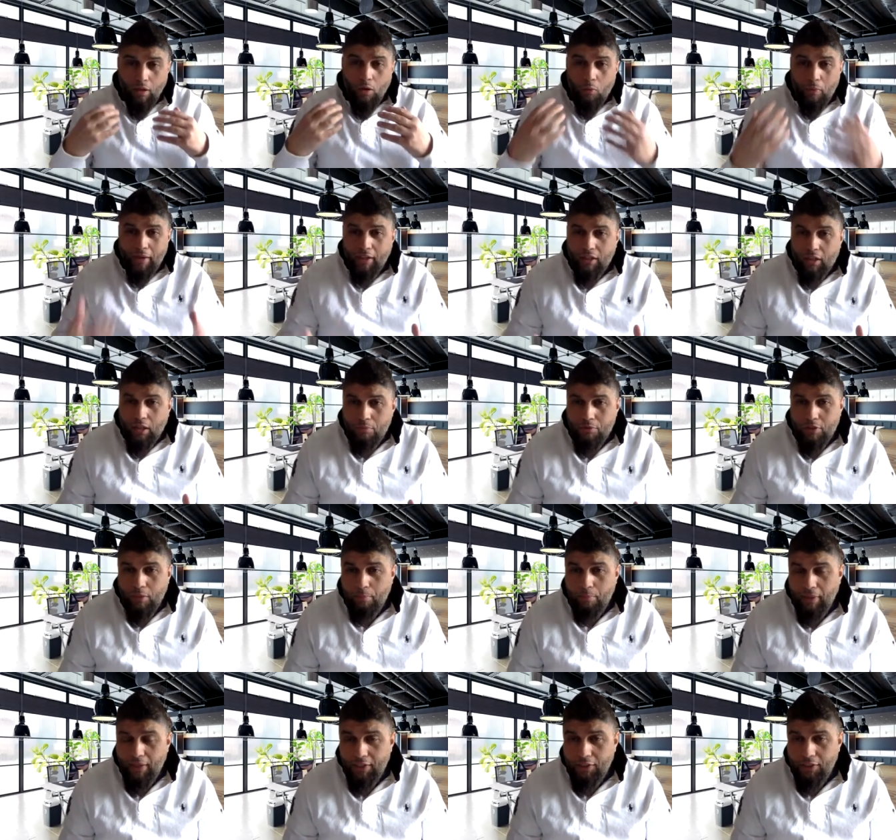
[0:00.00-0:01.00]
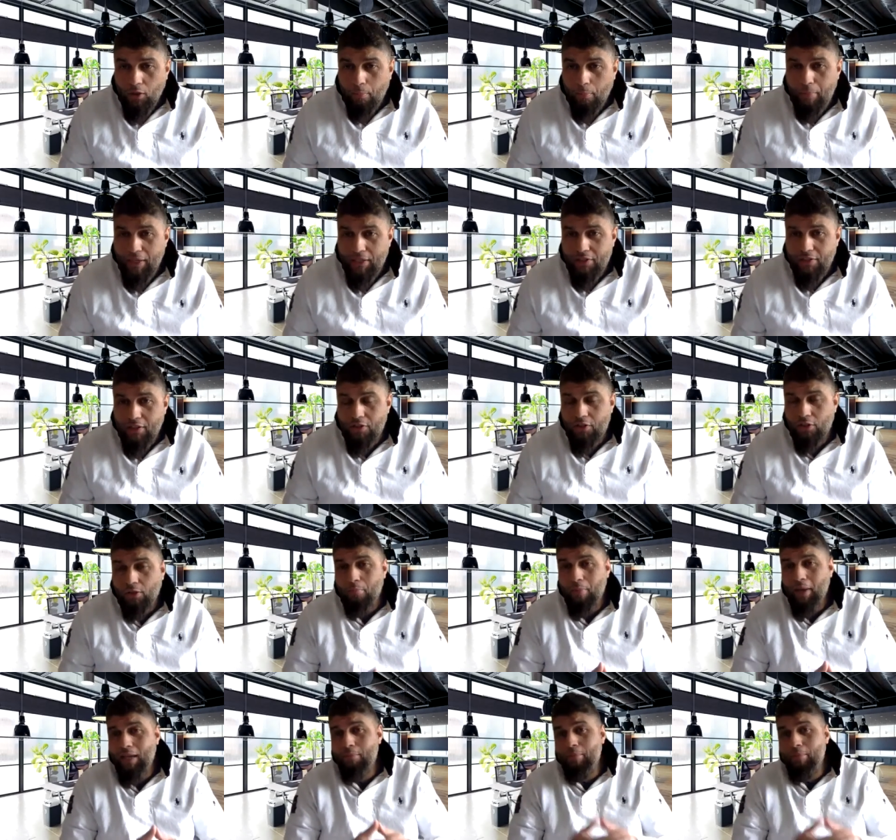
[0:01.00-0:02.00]
when it comes to building your business, you
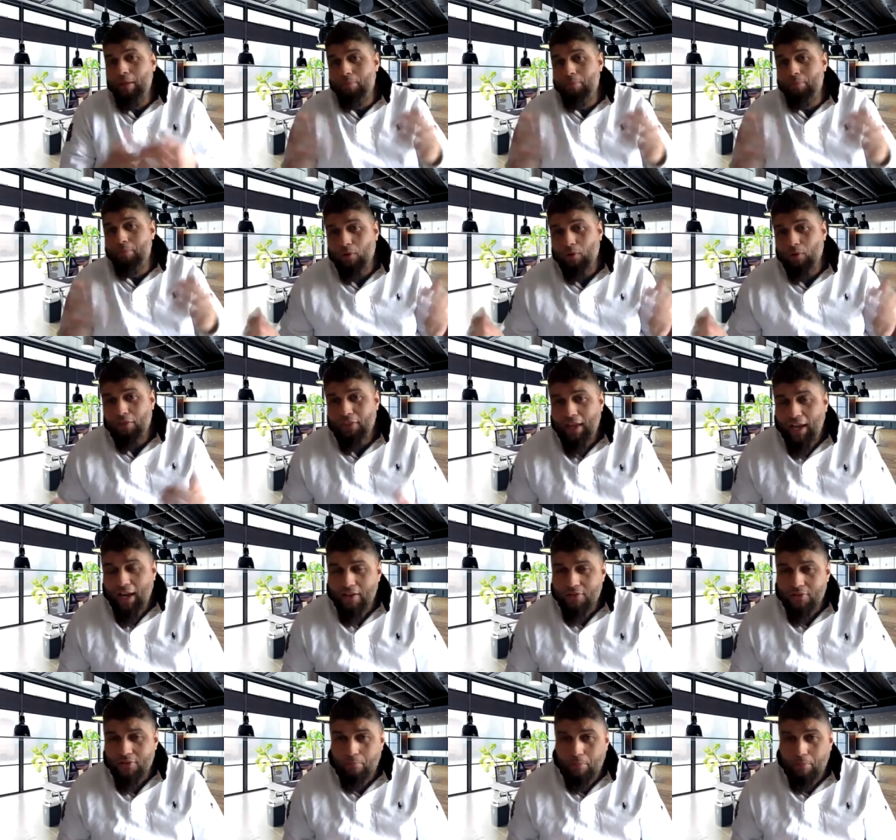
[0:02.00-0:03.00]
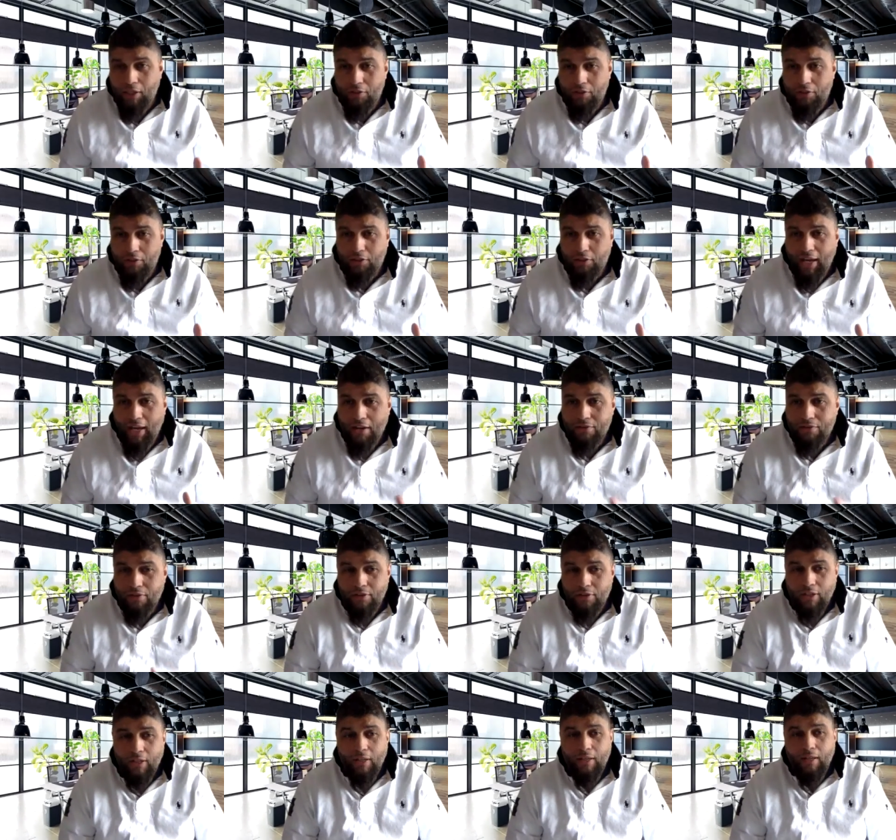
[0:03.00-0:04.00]
may be P1000, P2000,
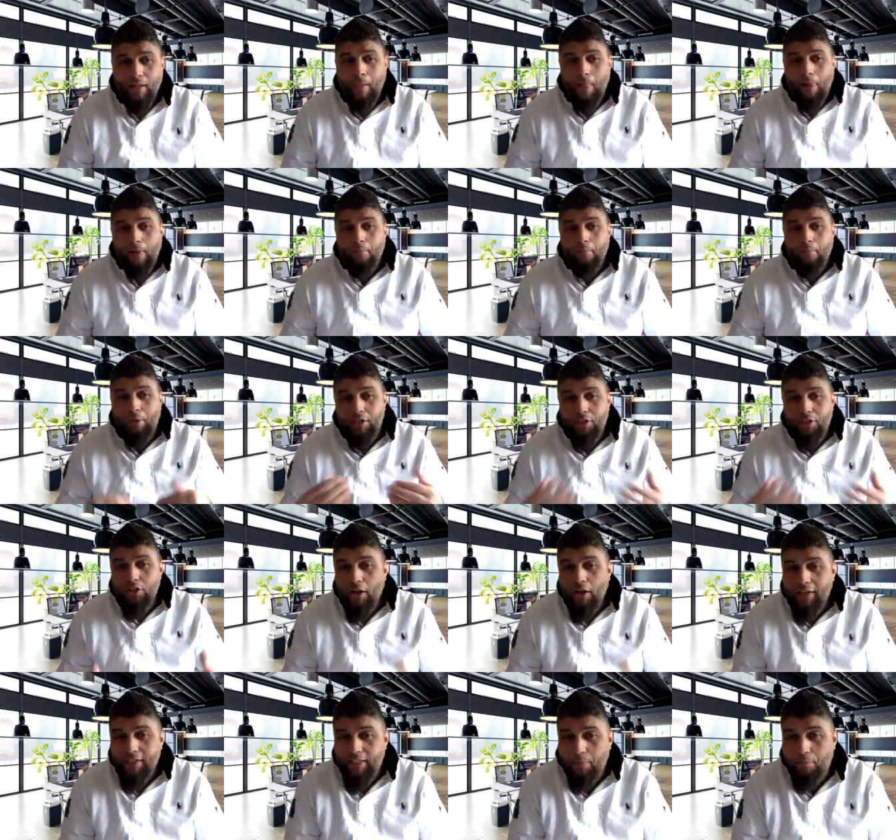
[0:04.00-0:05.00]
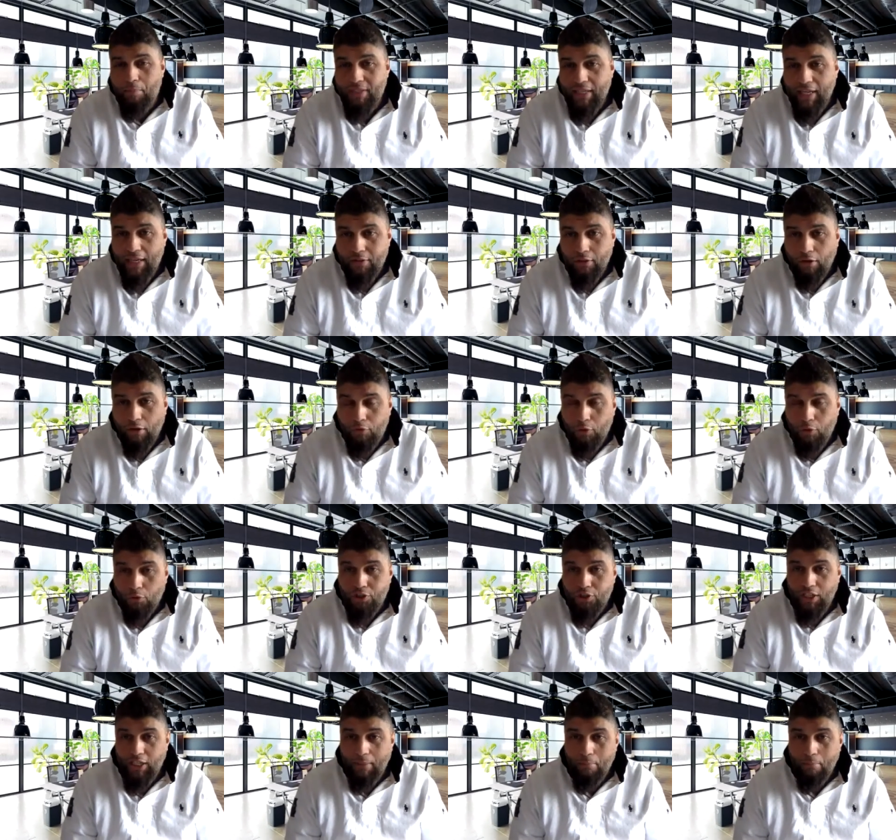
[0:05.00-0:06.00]
but 90% of your
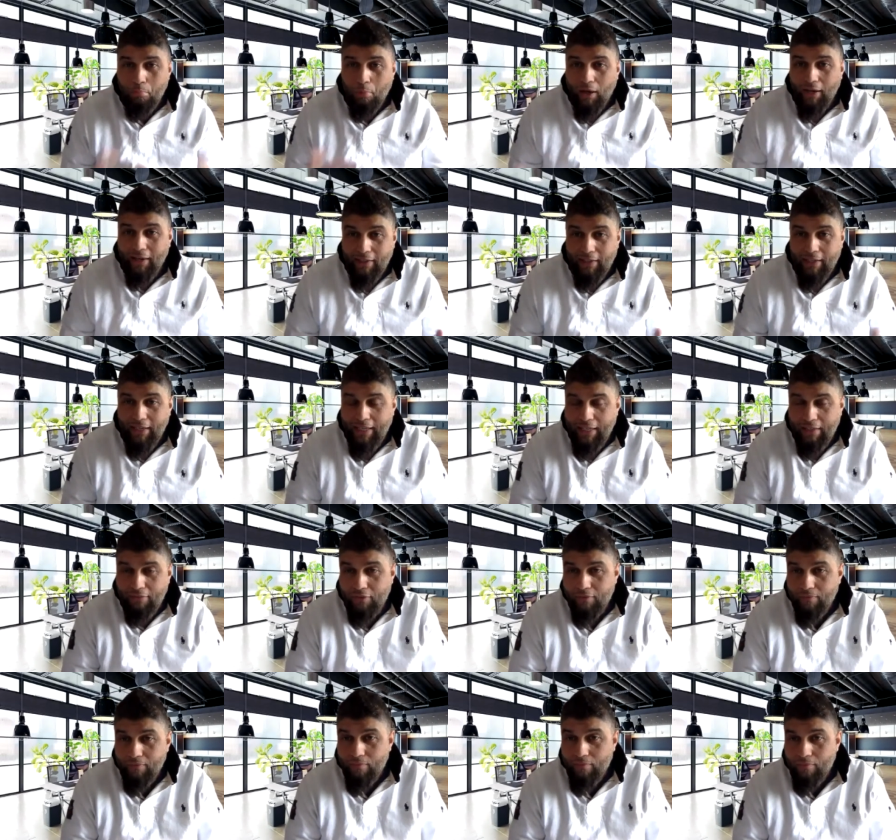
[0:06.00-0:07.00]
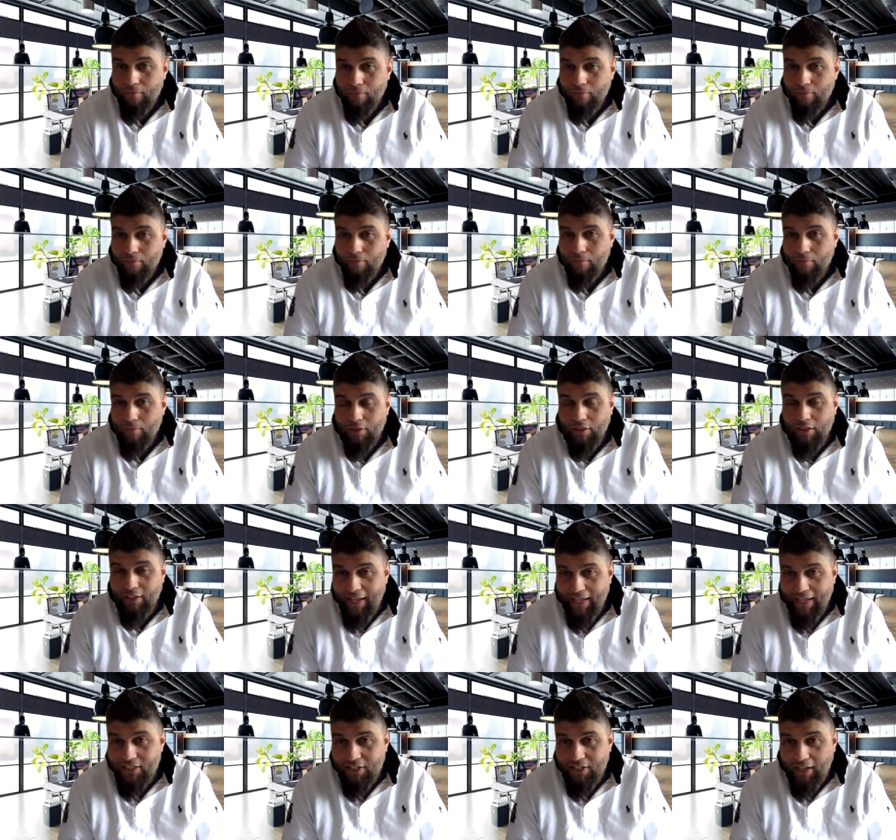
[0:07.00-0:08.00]
team might leave the
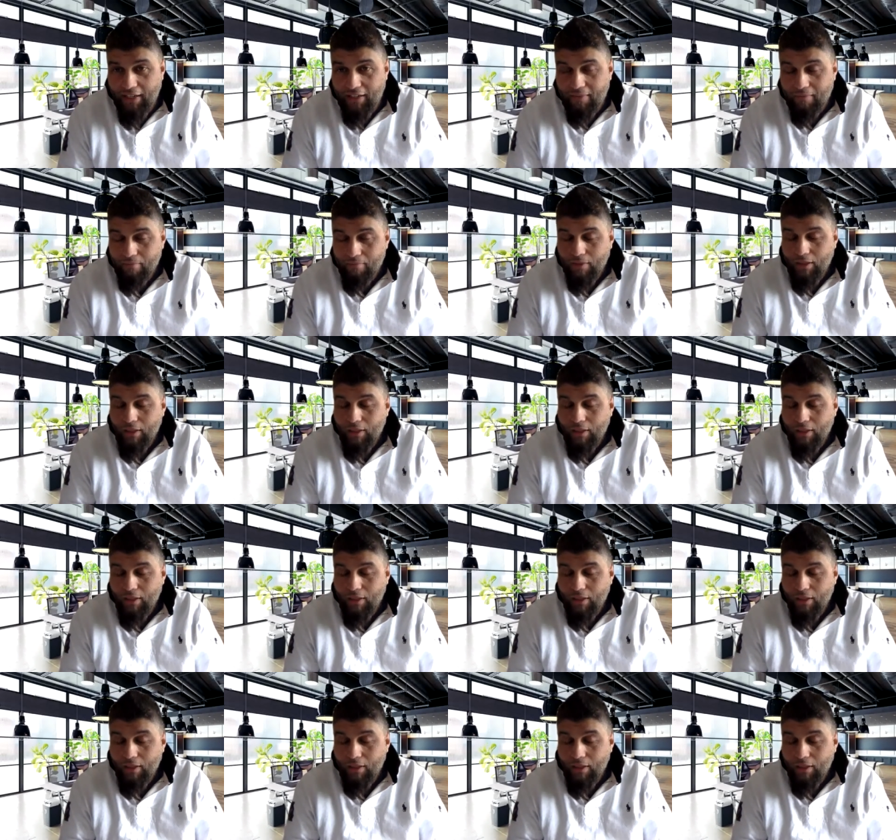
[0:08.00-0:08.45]
next day